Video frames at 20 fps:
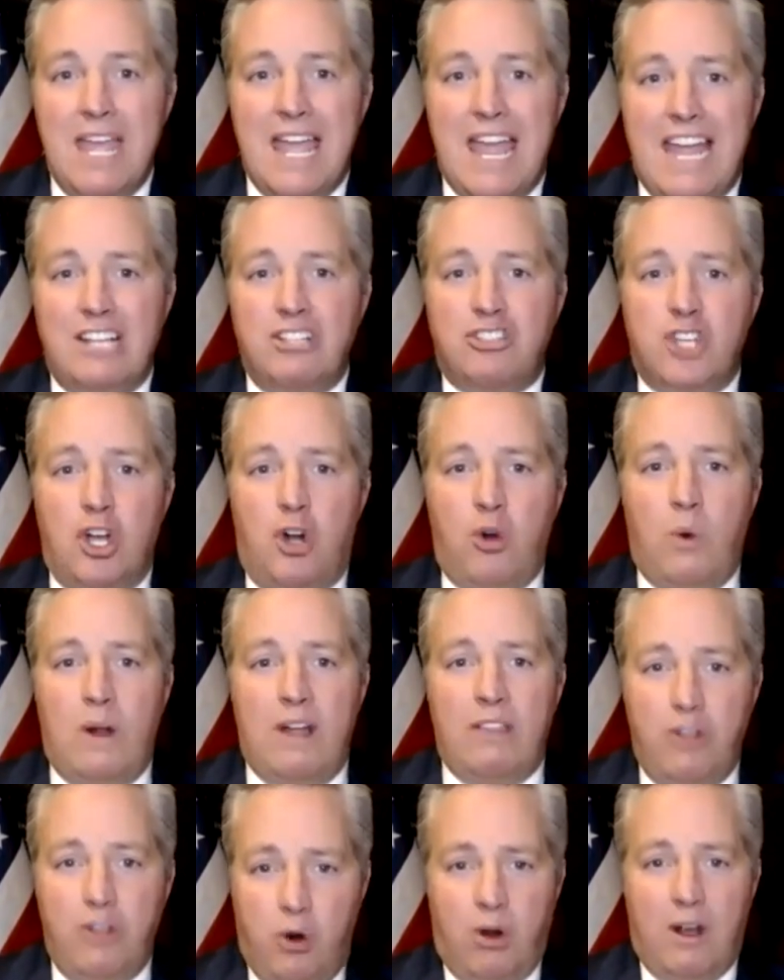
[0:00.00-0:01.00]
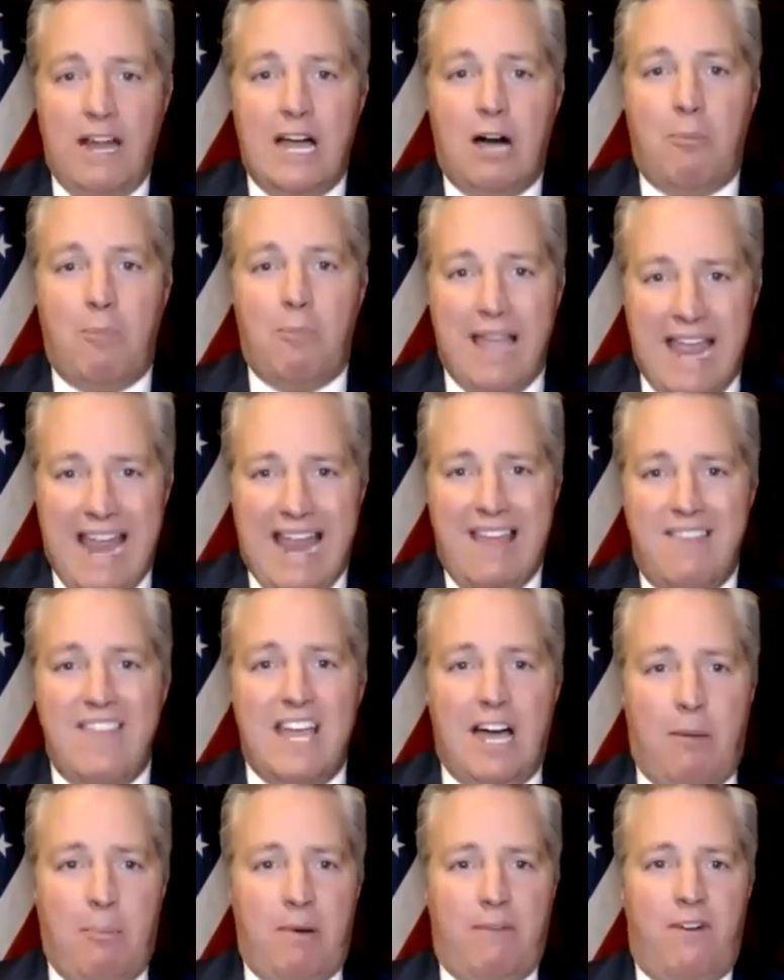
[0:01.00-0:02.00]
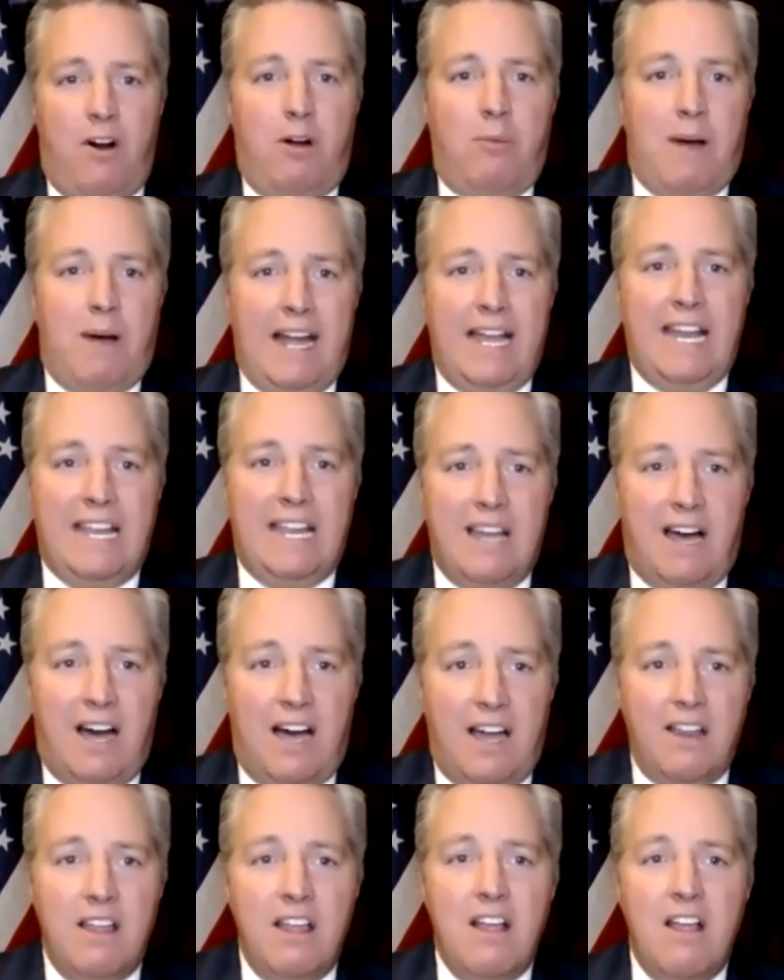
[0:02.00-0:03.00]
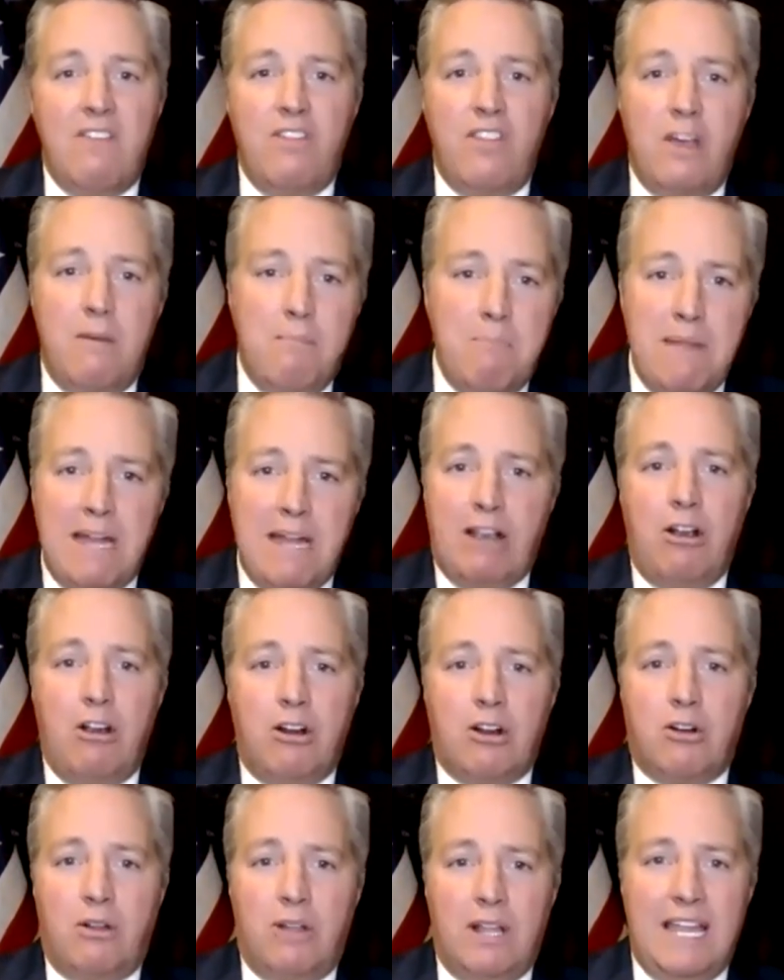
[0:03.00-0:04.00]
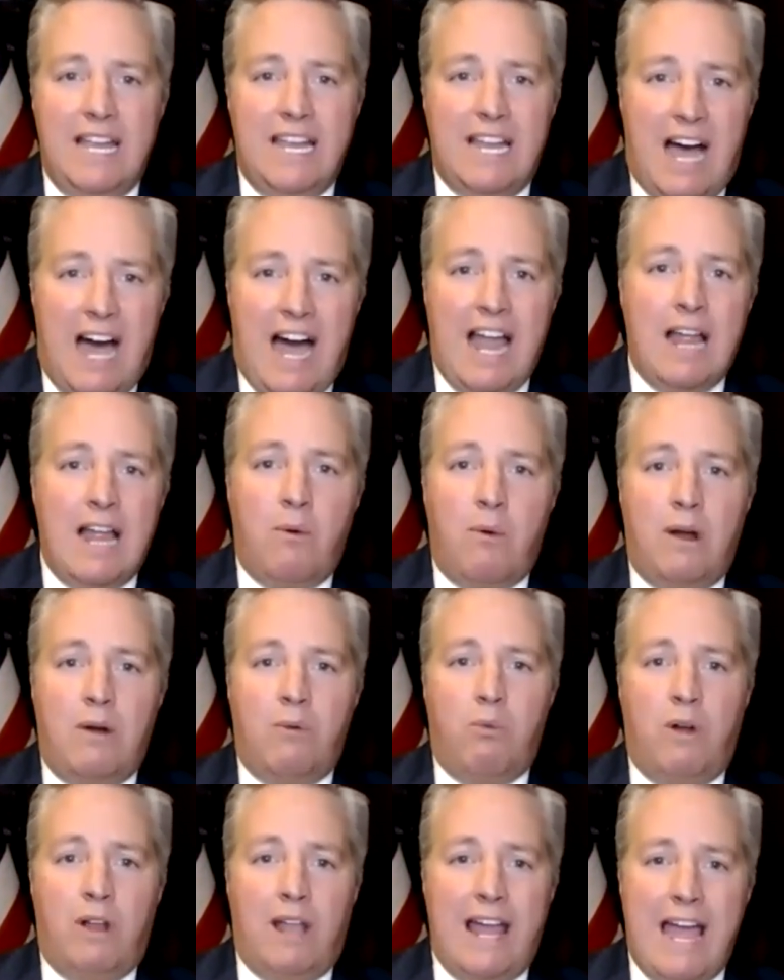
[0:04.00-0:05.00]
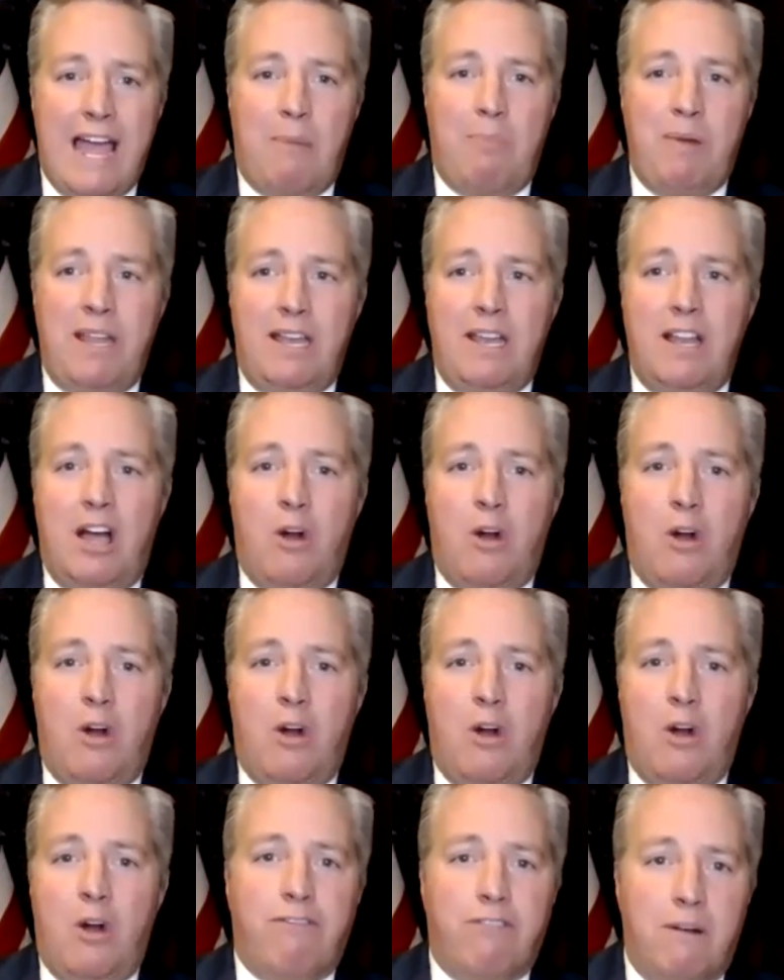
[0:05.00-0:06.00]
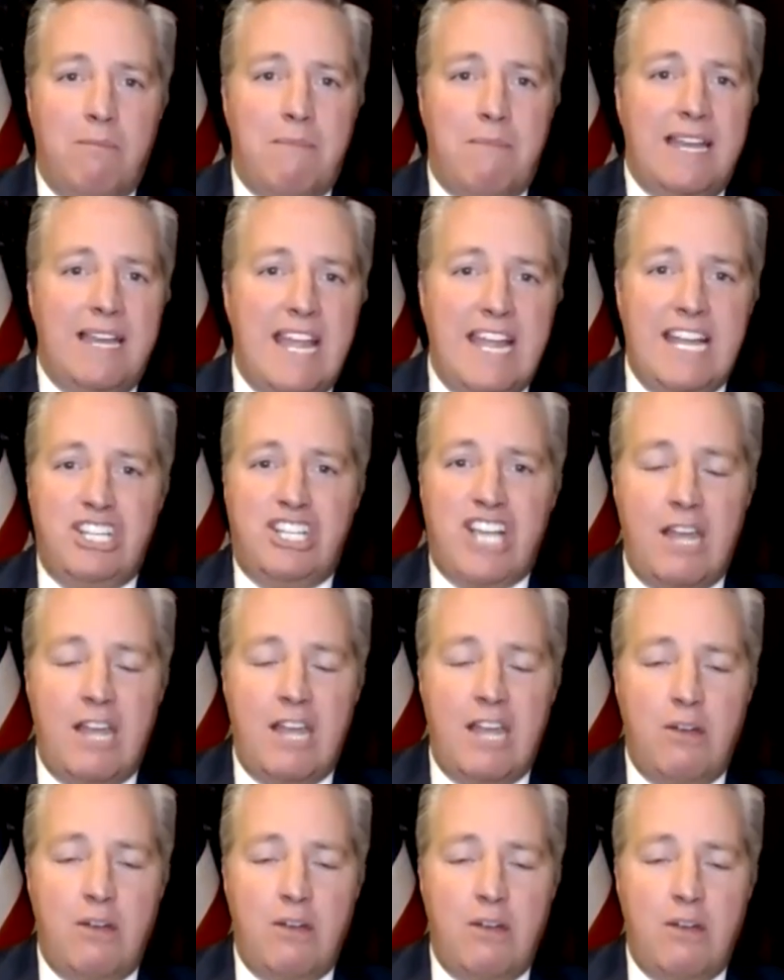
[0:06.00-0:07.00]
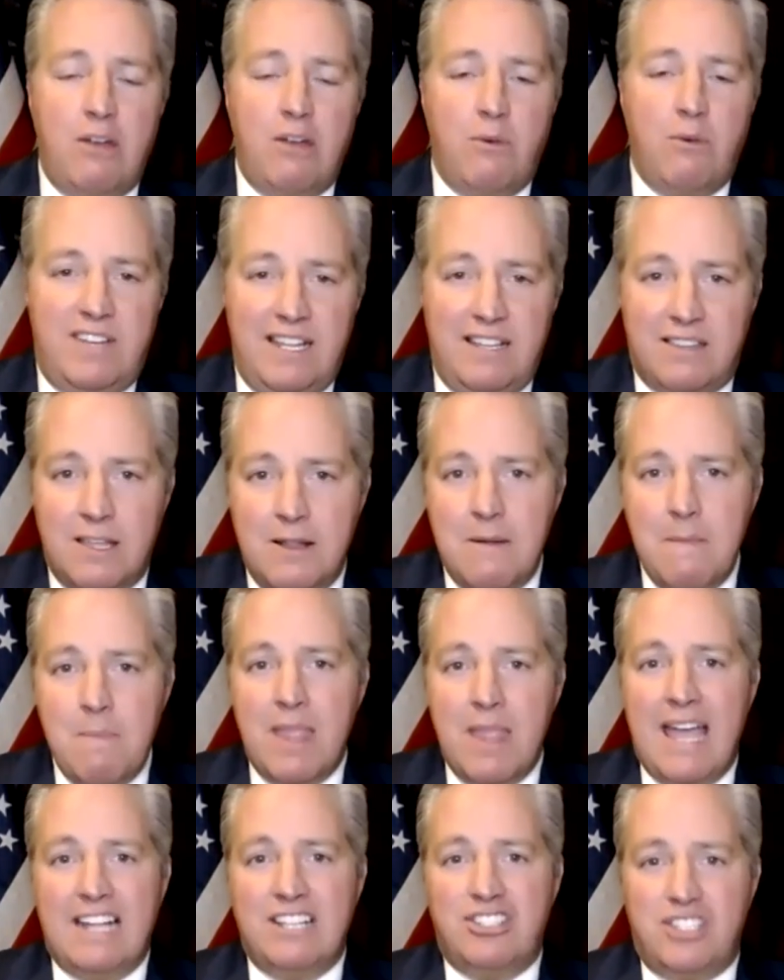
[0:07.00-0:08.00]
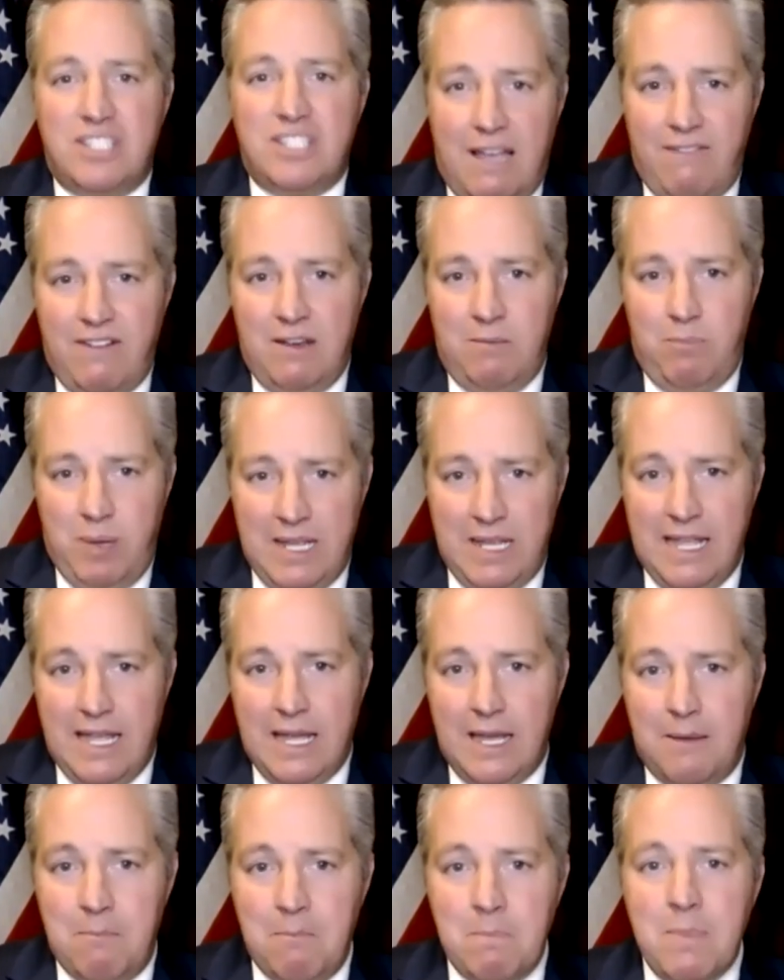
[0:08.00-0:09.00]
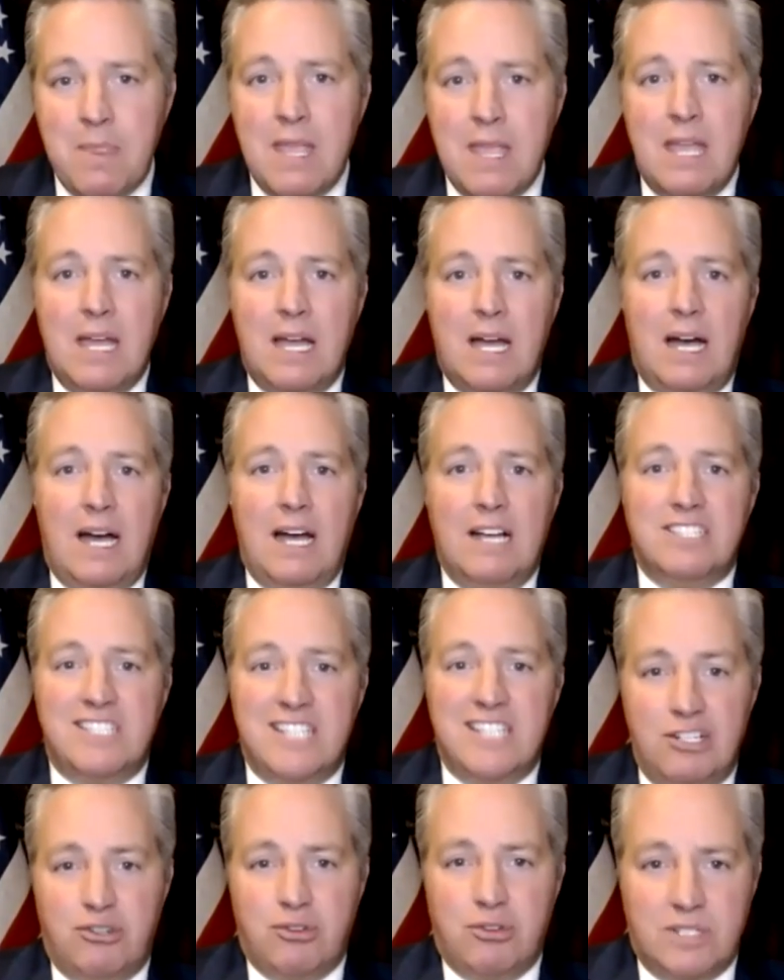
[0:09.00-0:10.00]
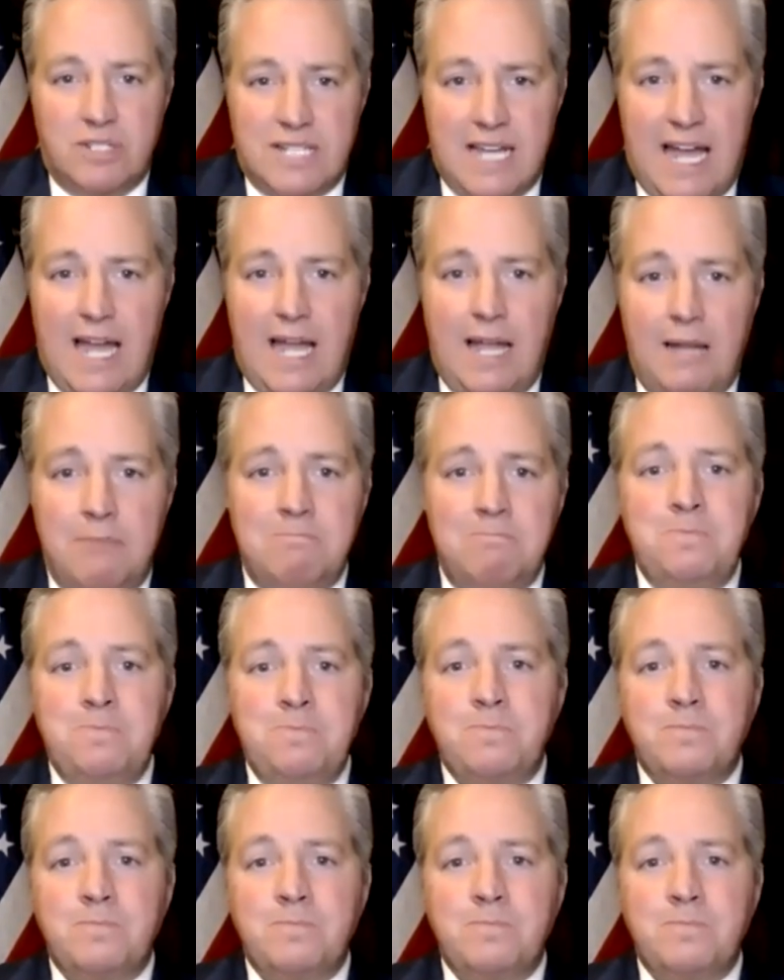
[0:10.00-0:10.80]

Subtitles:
And so with your help and the help of Almighty God, The miracle in Iowa will happen a week from Monday, January 15th at 7 p.m. Central Time.